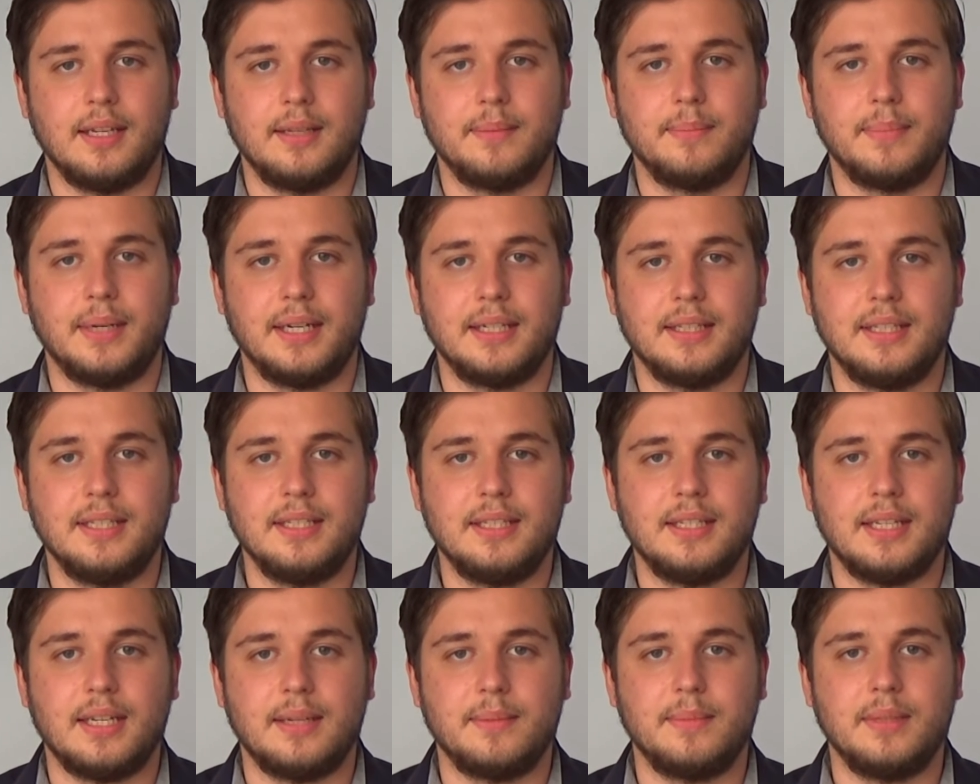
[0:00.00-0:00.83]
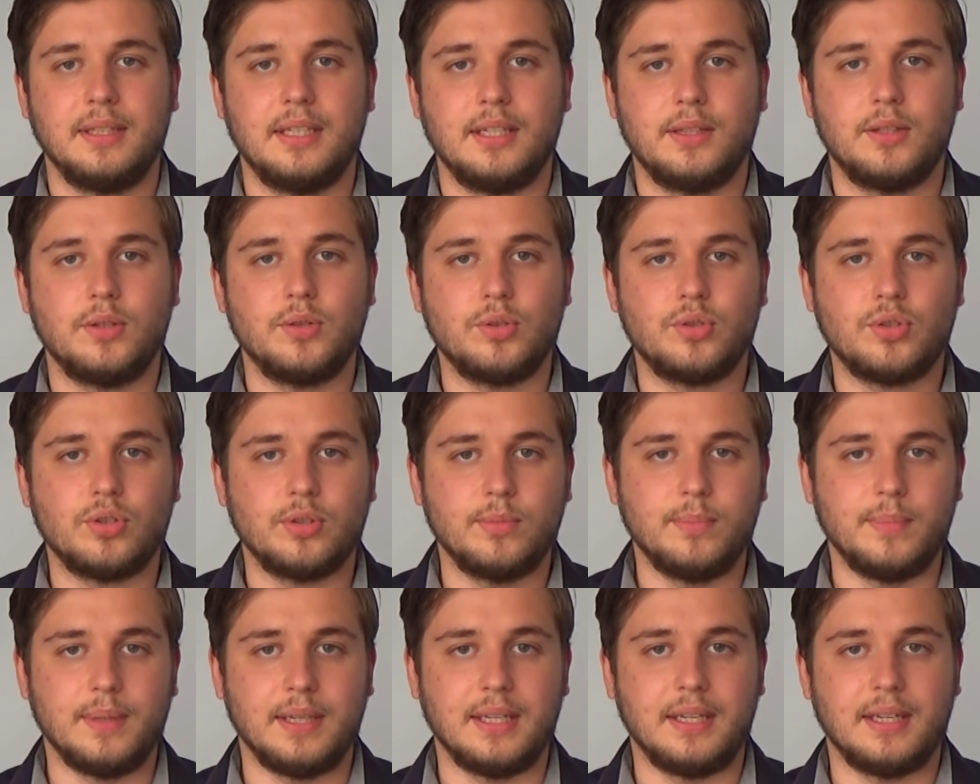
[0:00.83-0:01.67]
and by this I mean that you
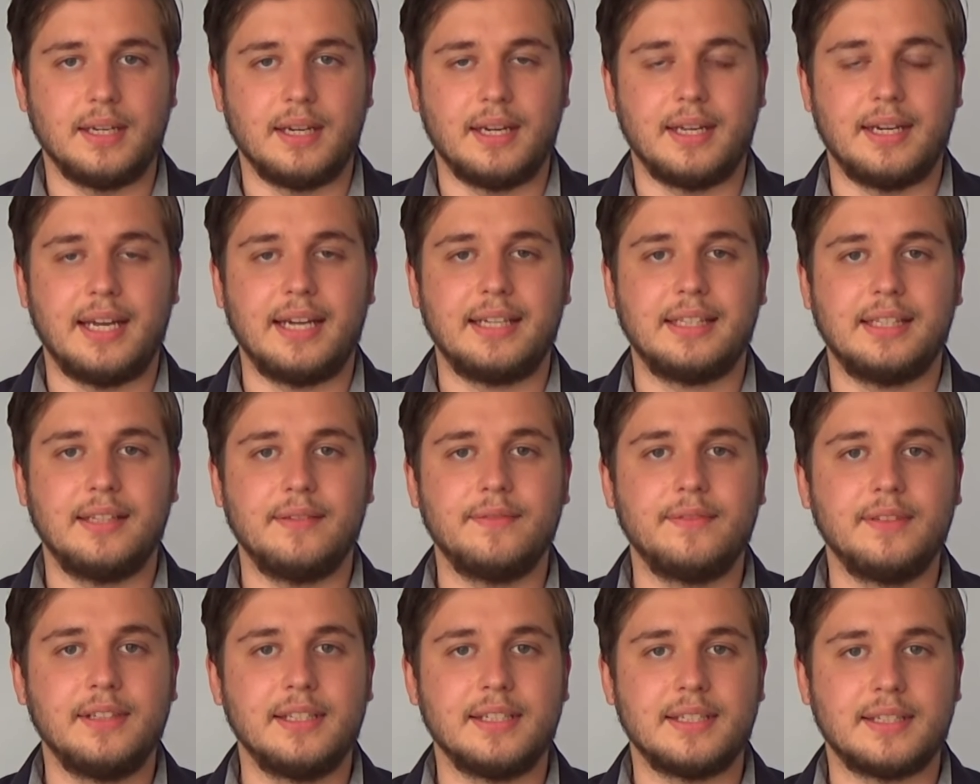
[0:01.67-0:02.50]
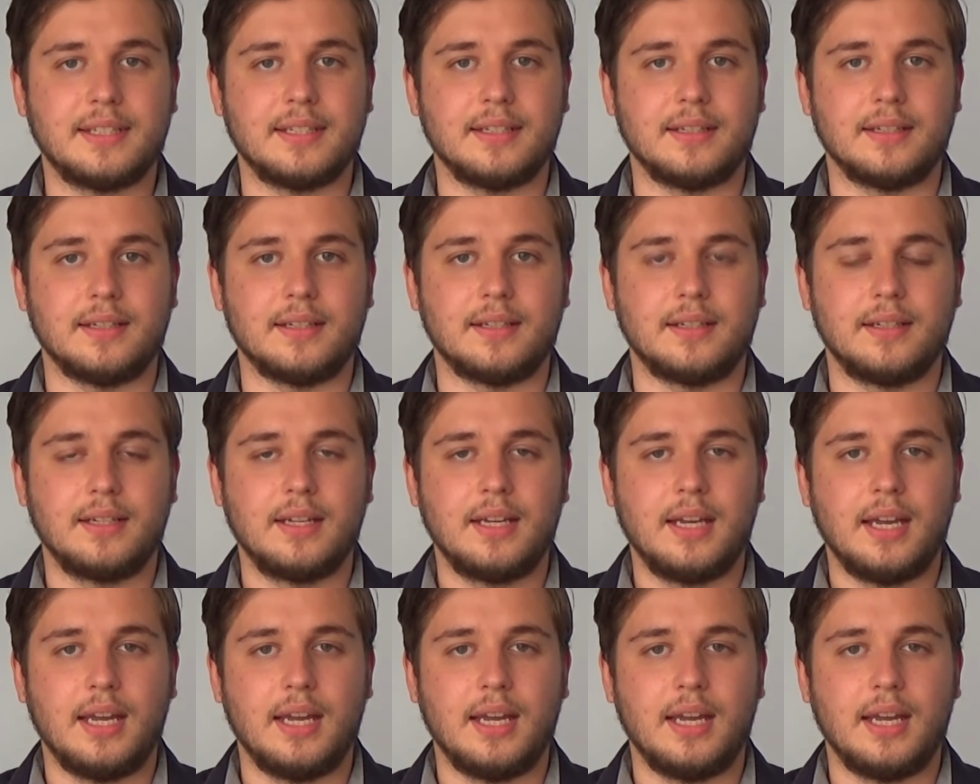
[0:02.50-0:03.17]
should be an active listener.